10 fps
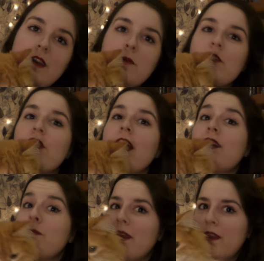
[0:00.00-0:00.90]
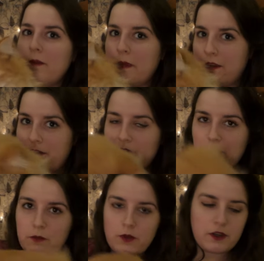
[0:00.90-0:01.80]
But she has made an appearance.
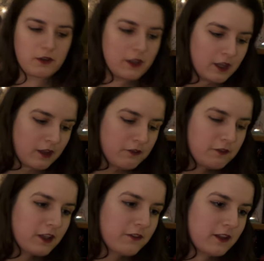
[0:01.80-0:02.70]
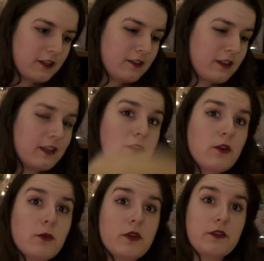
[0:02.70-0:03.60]
Her royal fluffiness, and
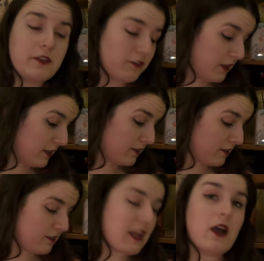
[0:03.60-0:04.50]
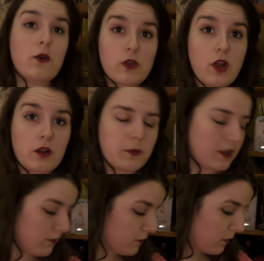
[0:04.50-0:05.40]
her royal fluffiness is now gone
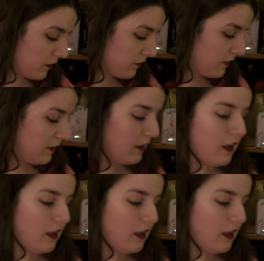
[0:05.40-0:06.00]
away, of course.